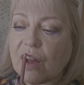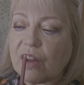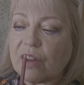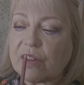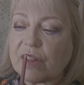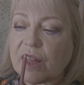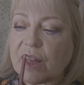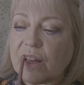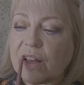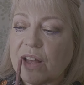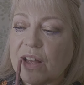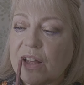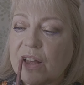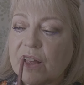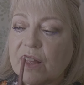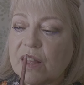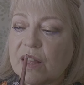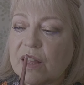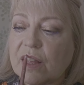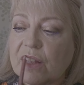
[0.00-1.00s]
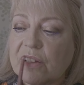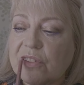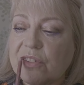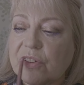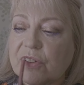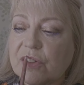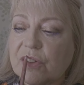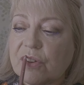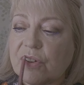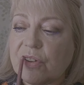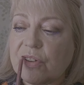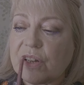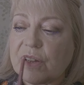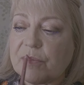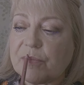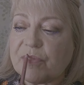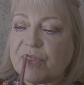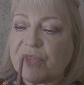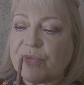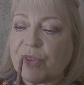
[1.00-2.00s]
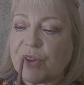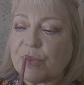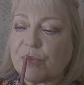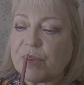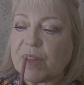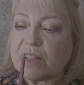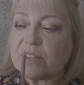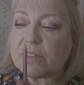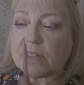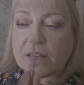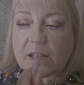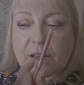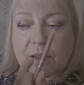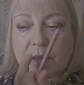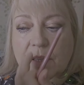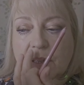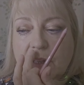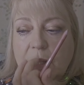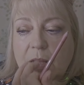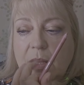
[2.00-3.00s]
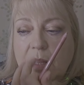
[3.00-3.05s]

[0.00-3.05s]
Oh yeah, it's your lip spot better.